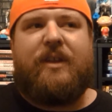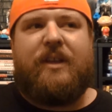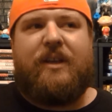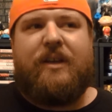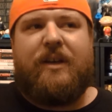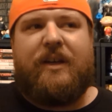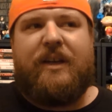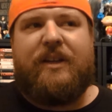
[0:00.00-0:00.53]

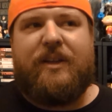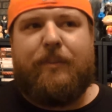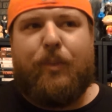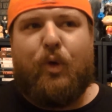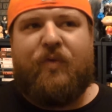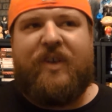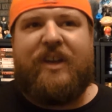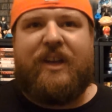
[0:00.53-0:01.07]
the uh, in the
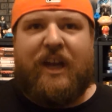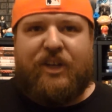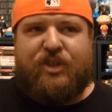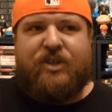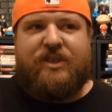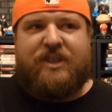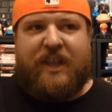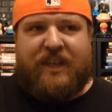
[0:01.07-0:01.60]
movie and not
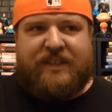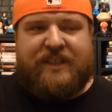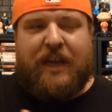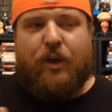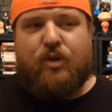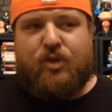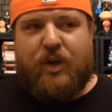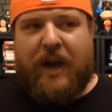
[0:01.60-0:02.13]
just like
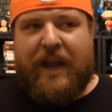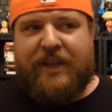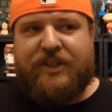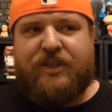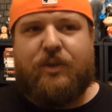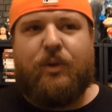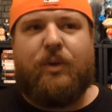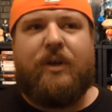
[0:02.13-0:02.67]
soundtrack
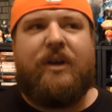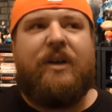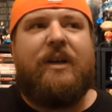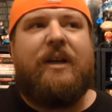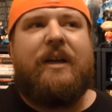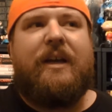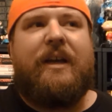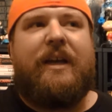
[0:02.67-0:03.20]

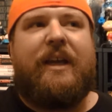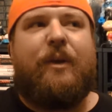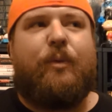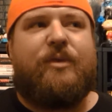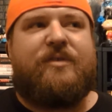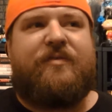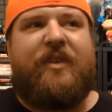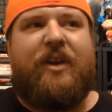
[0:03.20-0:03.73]
score, it
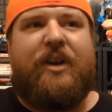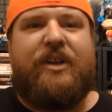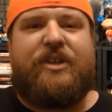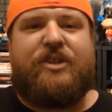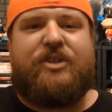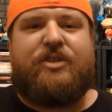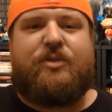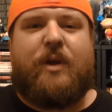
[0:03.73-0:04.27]
was very
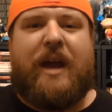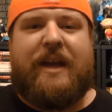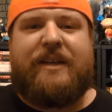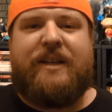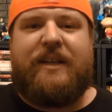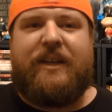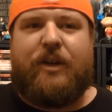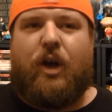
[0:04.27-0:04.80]

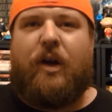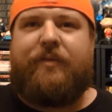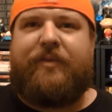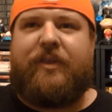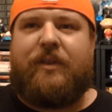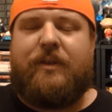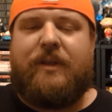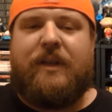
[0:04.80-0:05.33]
distracting and
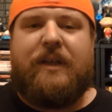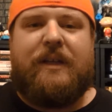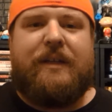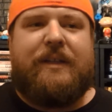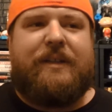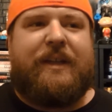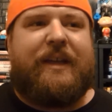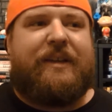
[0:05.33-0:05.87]
awful
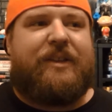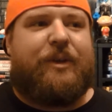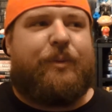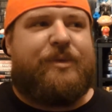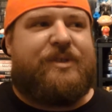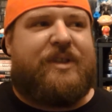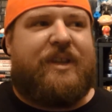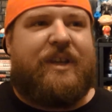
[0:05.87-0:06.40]
like there
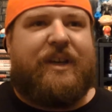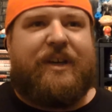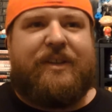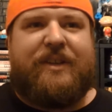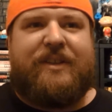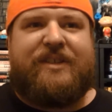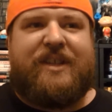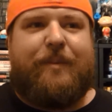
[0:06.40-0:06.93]
was the uh,
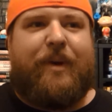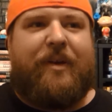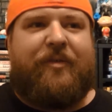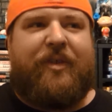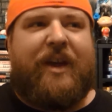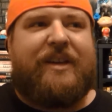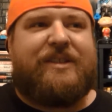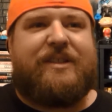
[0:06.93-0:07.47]
the semi
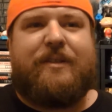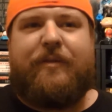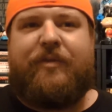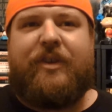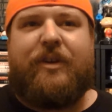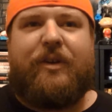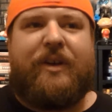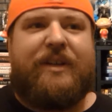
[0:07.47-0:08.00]
Fast and the
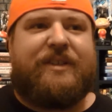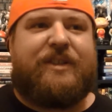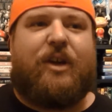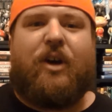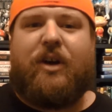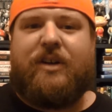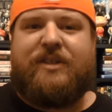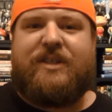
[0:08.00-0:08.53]
Furious
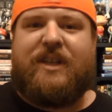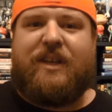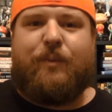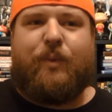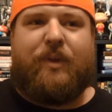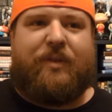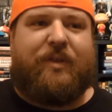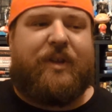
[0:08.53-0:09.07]
car scene
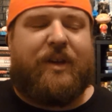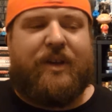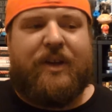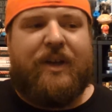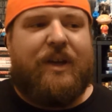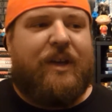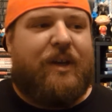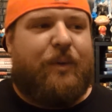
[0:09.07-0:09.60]
with uh,
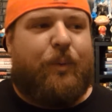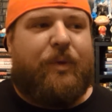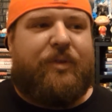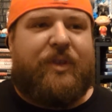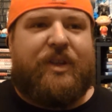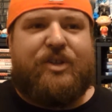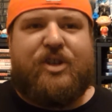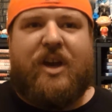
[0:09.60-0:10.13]

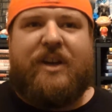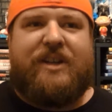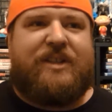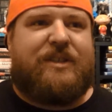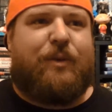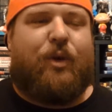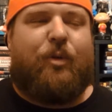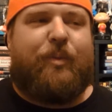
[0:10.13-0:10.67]
with uh, Johnny
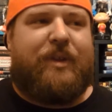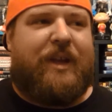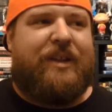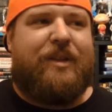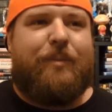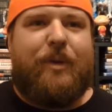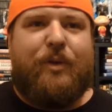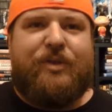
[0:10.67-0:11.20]
Storm,
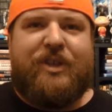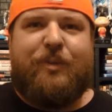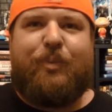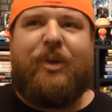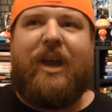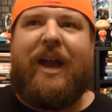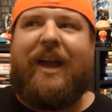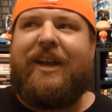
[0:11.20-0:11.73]
and the music
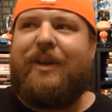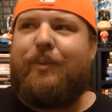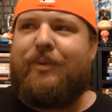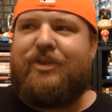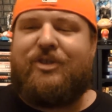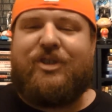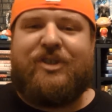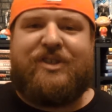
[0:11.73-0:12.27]
behind it
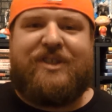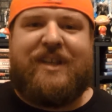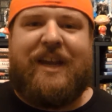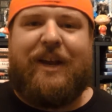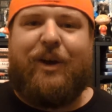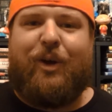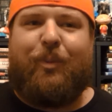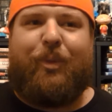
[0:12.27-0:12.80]
was just
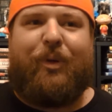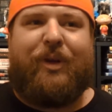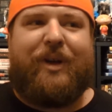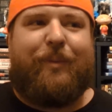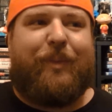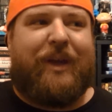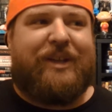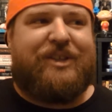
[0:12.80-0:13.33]
terrible. And
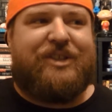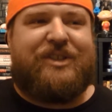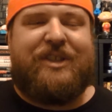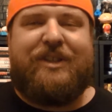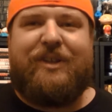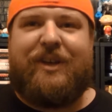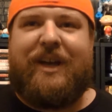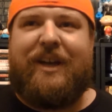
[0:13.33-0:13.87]
I'm like just
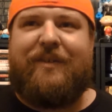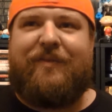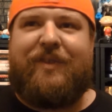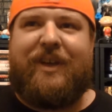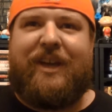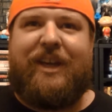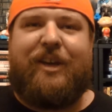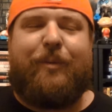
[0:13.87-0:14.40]
sitting there, kind of
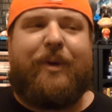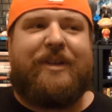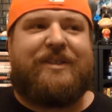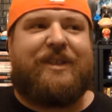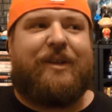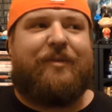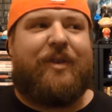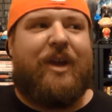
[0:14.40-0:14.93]
thinking to
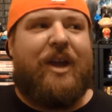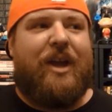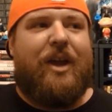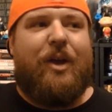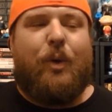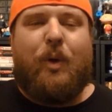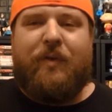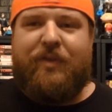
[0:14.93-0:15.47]

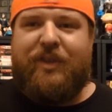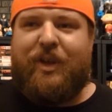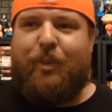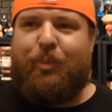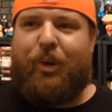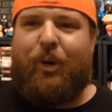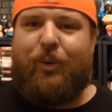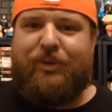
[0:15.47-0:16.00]
myself, whoever the
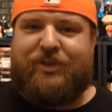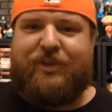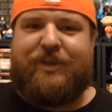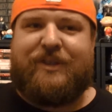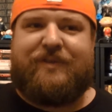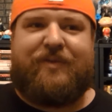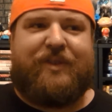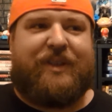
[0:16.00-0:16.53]
composer
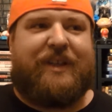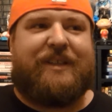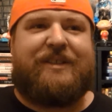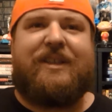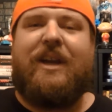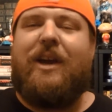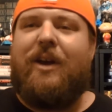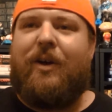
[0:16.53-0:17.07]
is for
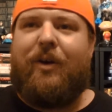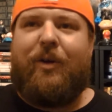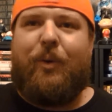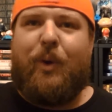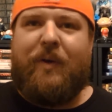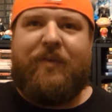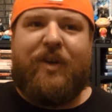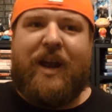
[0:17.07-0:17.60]
this, or
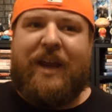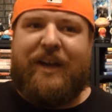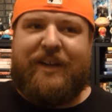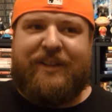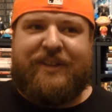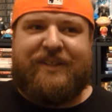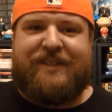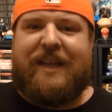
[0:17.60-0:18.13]
whoever
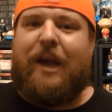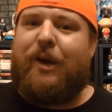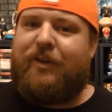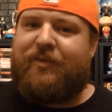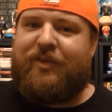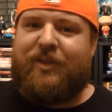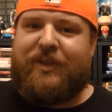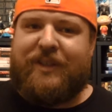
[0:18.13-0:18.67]
edited the
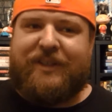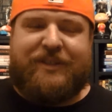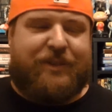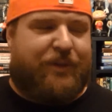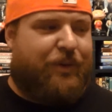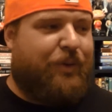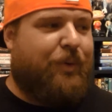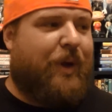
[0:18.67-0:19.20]
sound for this,
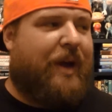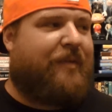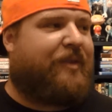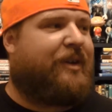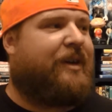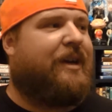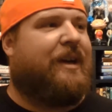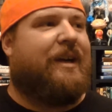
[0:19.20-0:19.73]
or
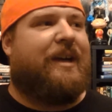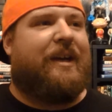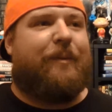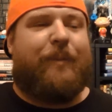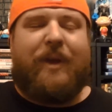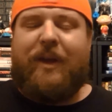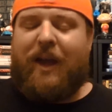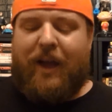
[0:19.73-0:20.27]
whoever,
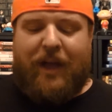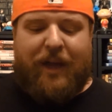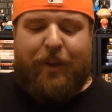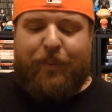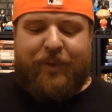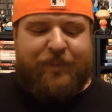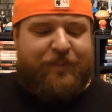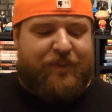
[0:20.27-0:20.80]
I, I
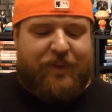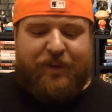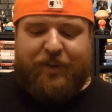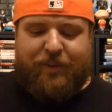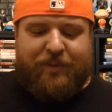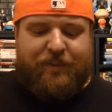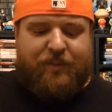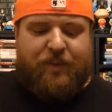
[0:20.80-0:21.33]
would you
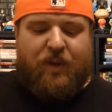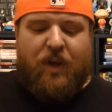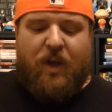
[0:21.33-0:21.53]
know,